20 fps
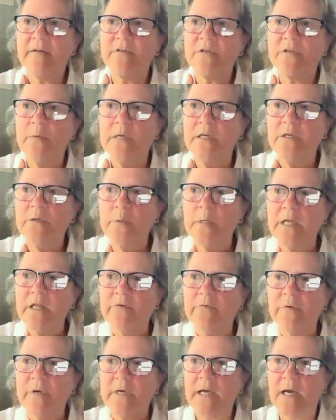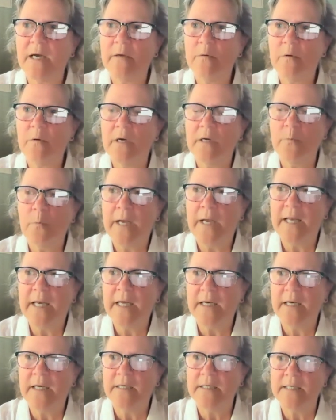of 2023 i, I
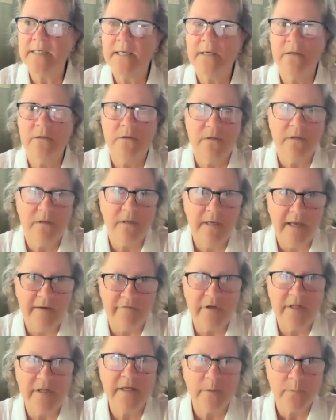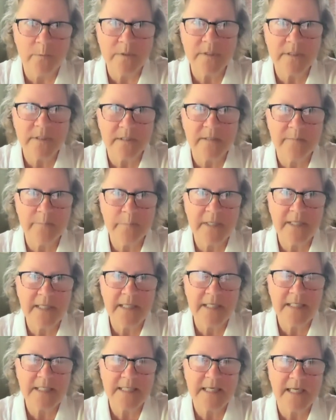waited until everything was
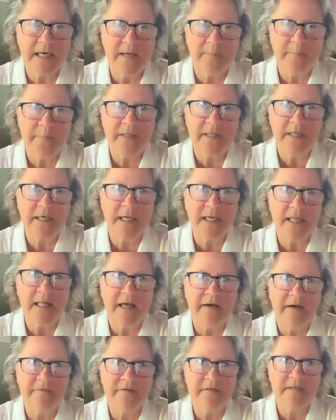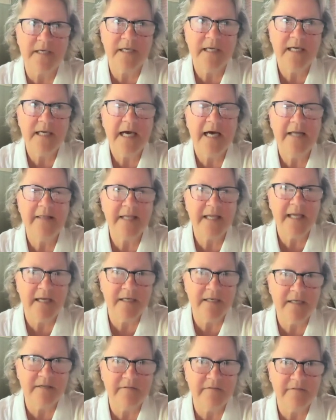completely set up and then i left at the
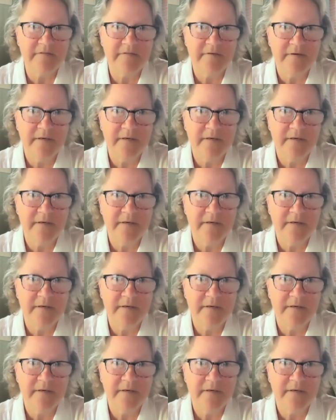end of